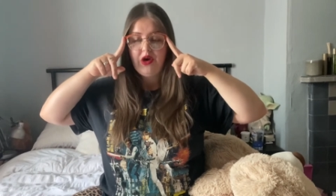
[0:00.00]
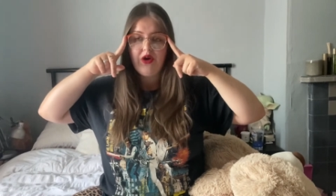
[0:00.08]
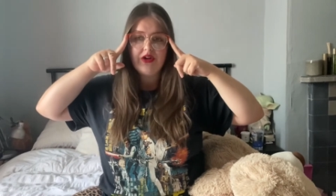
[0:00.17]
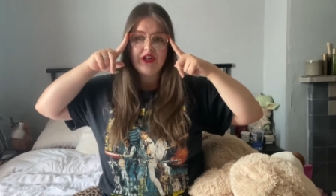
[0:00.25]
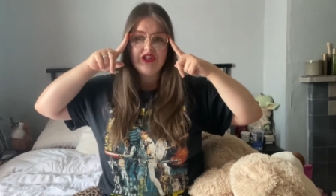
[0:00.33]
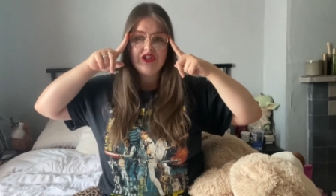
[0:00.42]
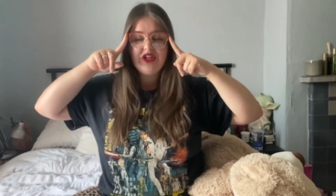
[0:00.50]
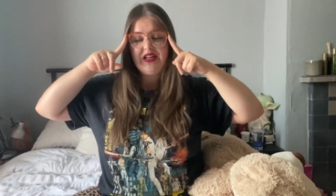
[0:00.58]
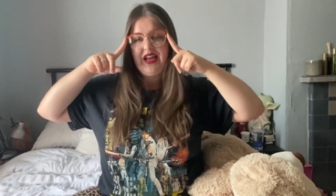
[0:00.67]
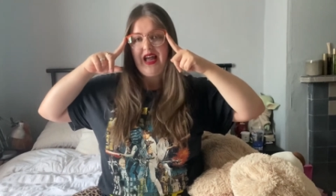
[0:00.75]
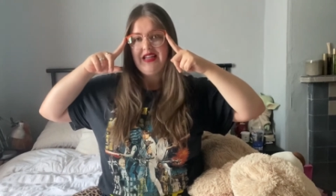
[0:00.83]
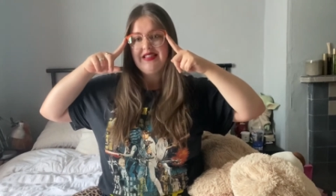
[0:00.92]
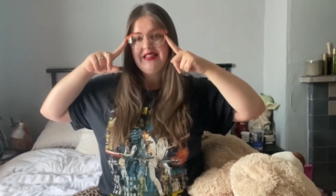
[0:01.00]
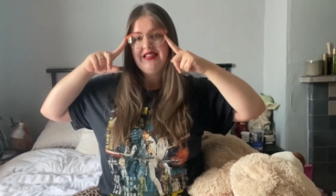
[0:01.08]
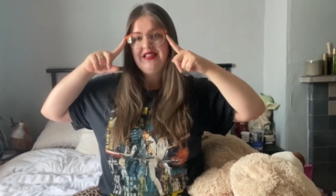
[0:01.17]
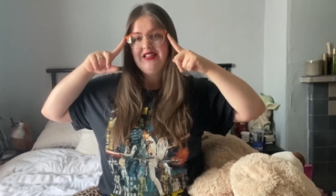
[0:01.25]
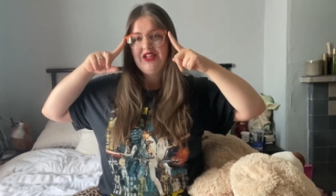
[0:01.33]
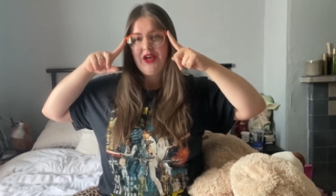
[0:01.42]
orange
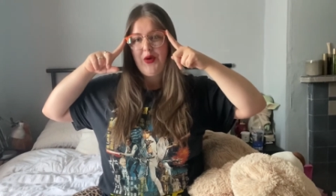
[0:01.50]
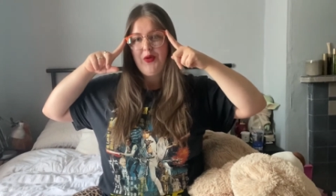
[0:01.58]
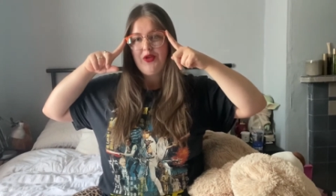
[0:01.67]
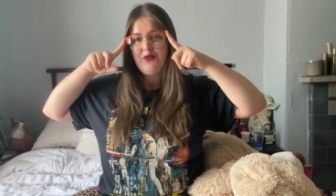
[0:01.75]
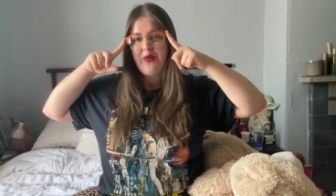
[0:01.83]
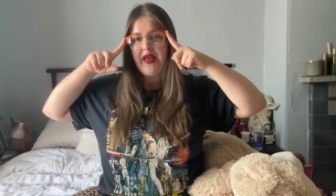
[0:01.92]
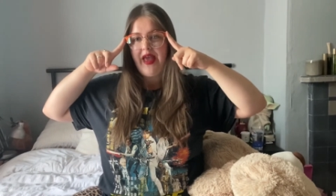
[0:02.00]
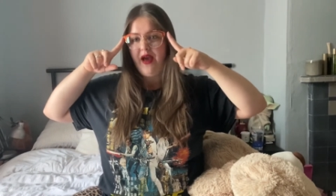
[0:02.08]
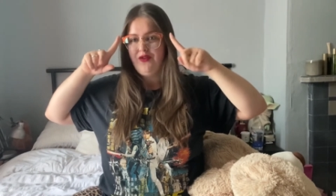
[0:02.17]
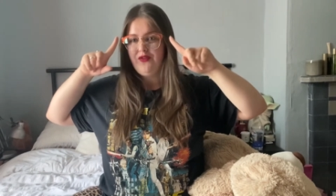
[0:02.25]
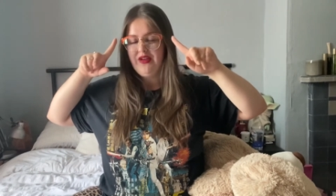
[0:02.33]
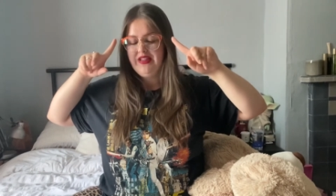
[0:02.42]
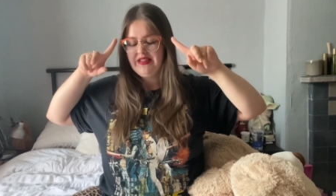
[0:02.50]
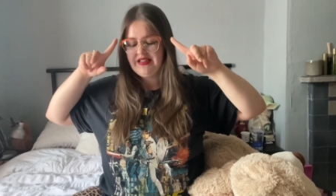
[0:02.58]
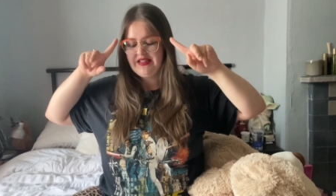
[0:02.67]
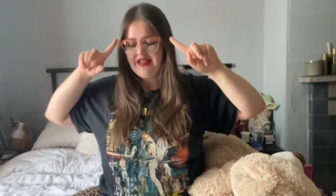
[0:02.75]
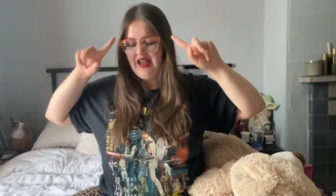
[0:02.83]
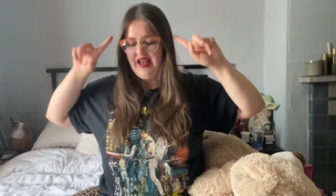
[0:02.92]
glasses to go with my
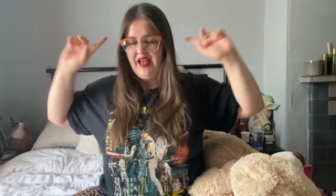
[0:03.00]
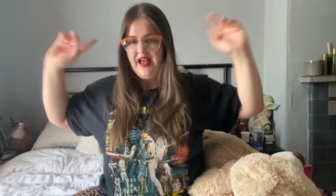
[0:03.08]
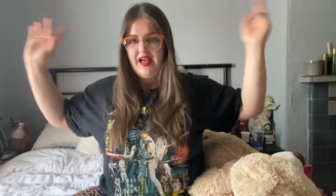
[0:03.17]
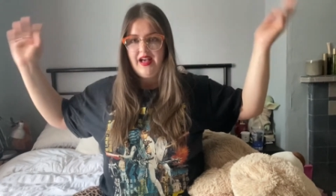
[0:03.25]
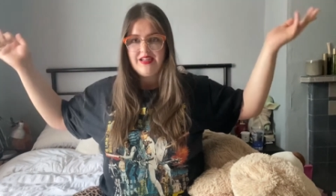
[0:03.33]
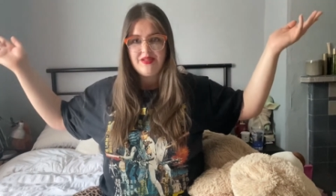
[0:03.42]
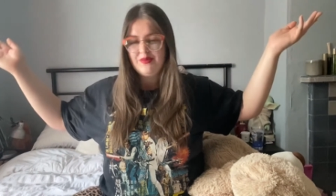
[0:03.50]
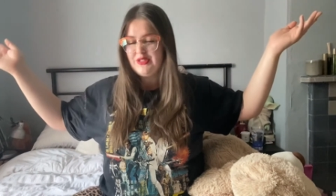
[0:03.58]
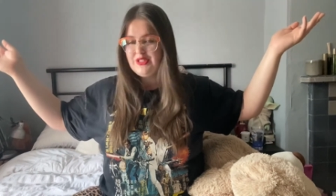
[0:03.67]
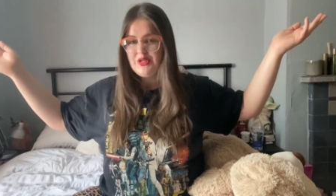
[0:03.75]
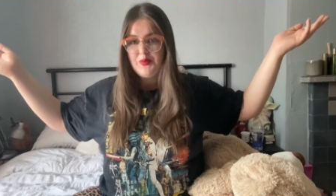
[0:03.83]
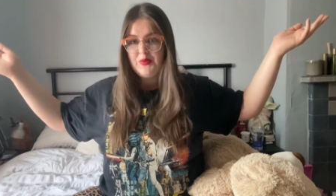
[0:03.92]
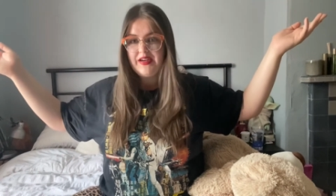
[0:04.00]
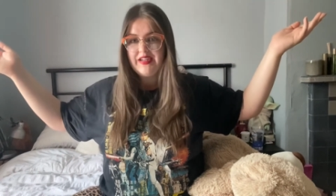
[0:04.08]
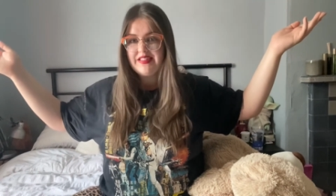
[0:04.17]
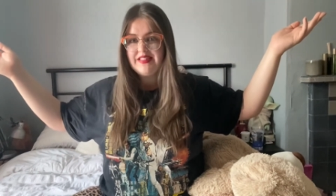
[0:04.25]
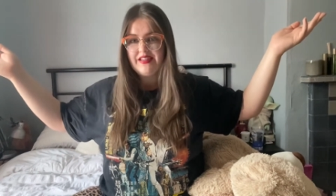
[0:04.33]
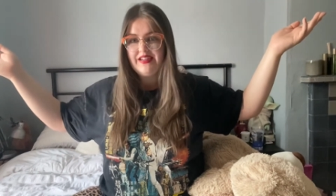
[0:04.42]
outfits. And I'm super
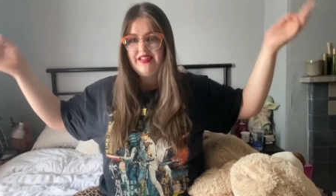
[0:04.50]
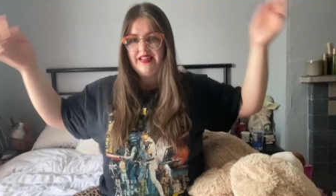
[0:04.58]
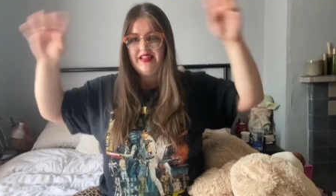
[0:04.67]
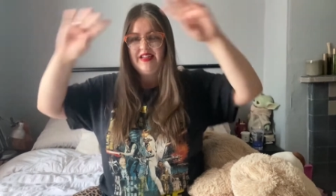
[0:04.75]
excited.